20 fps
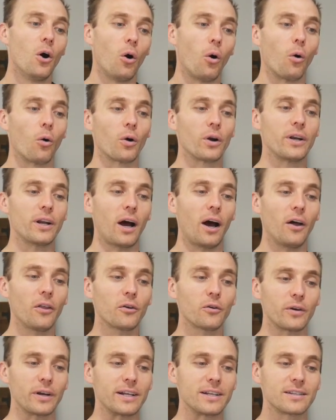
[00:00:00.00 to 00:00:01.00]
Or in
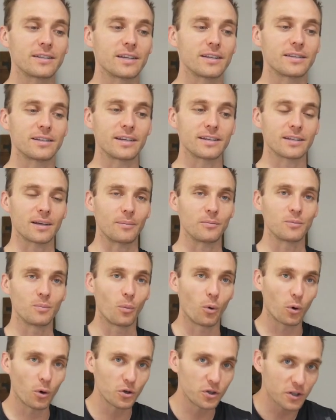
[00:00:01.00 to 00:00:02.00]
other instances, I'm
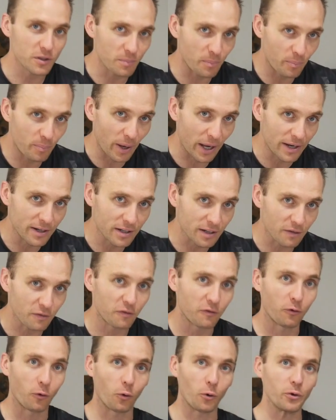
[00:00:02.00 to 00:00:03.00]
more just bending
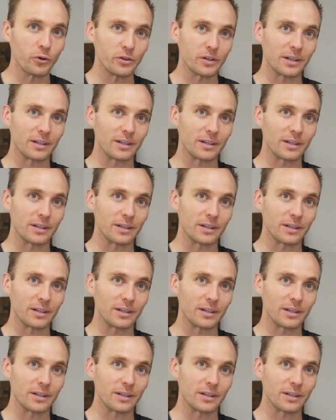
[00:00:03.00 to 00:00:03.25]
forward.